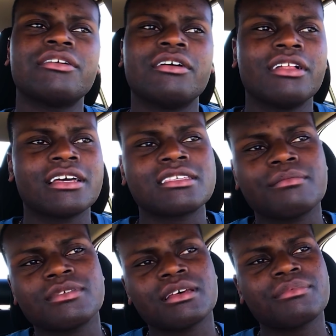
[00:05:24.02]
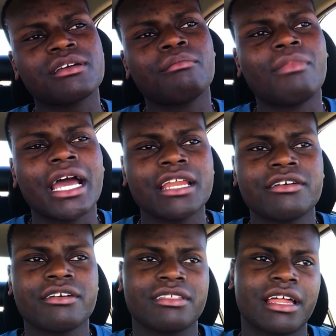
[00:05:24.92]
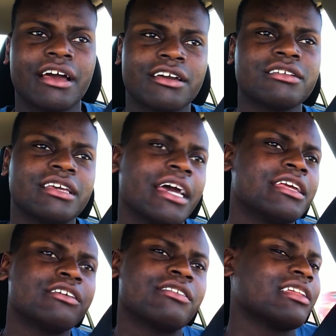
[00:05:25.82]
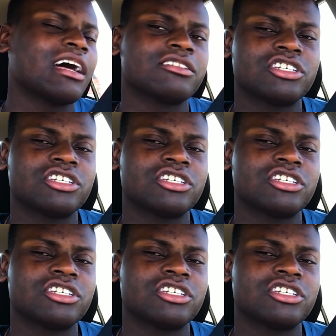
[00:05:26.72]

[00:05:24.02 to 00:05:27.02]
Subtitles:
I don't know, like something minor that I could get here,